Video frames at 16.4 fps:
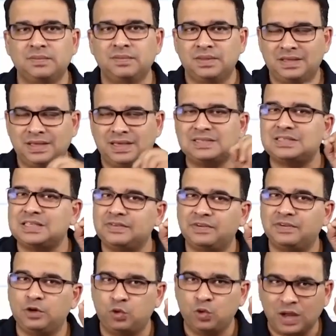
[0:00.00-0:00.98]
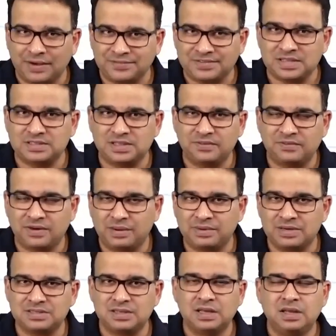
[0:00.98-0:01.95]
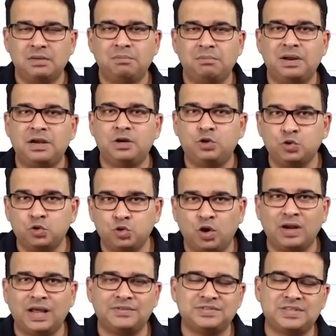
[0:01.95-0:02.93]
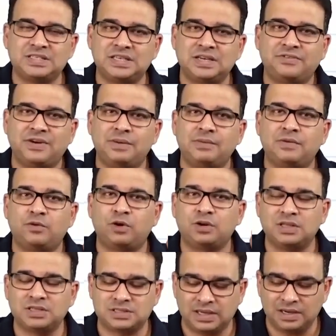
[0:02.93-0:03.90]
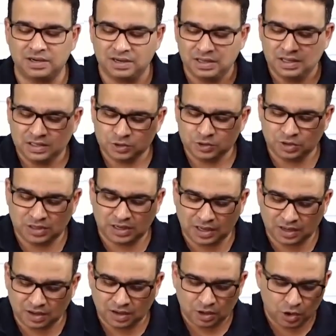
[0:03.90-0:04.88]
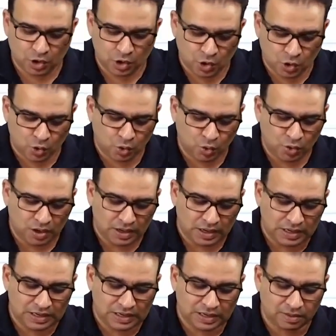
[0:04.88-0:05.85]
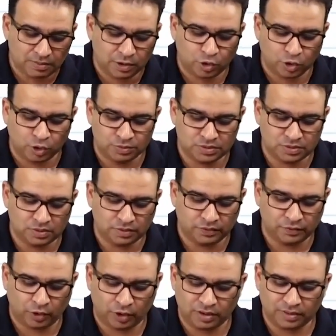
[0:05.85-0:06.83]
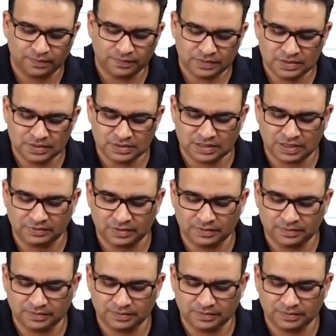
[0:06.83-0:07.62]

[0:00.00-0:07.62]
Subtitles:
Yes, C1 do have sensory fibers, but it do not have sensory fiber for the skin. So there are no dermatomes for C1.